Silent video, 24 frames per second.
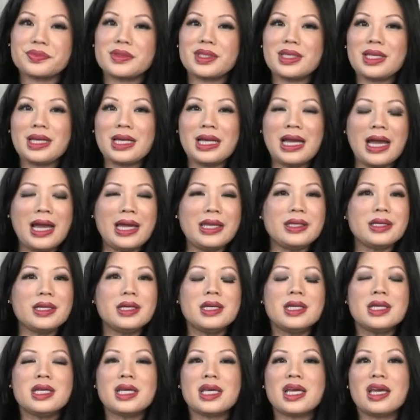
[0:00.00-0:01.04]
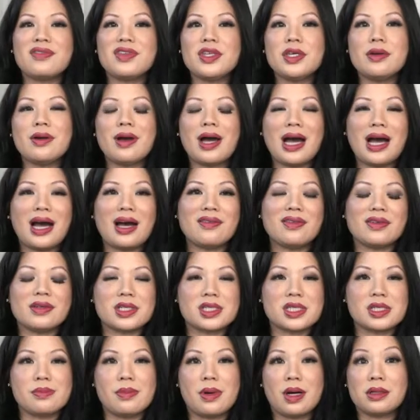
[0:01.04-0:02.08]
And if you have
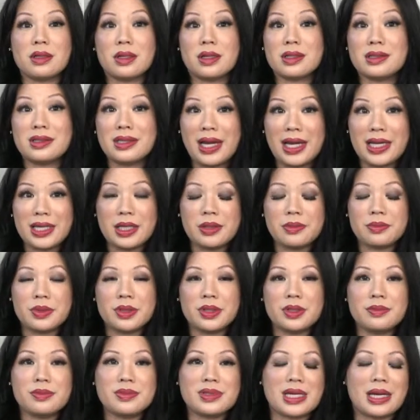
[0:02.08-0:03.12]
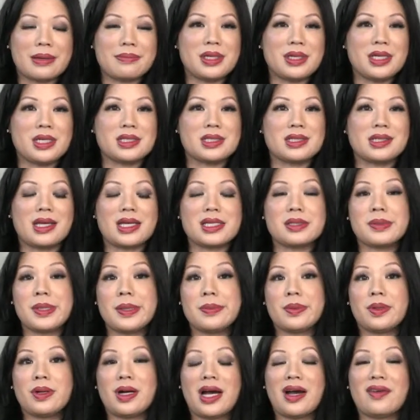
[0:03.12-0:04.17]
smaller dining rooms, that means less
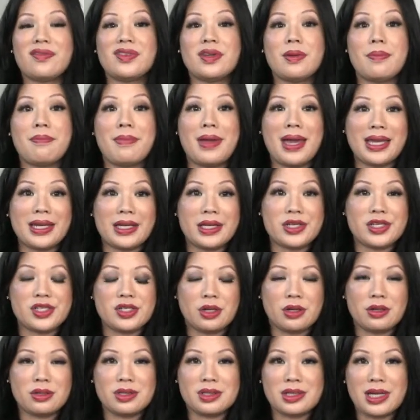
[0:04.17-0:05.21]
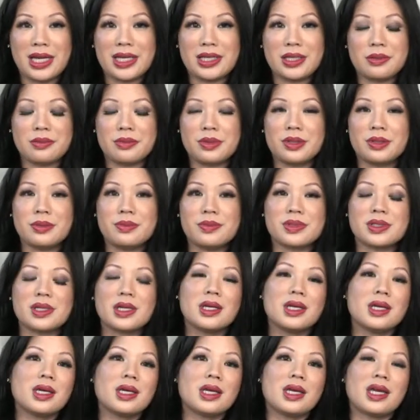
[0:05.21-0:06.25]
people have to manage those dining rooms.
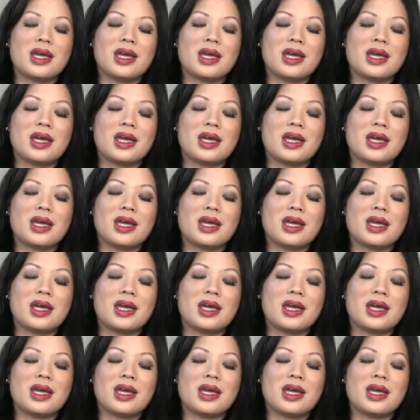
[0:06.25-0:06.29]
If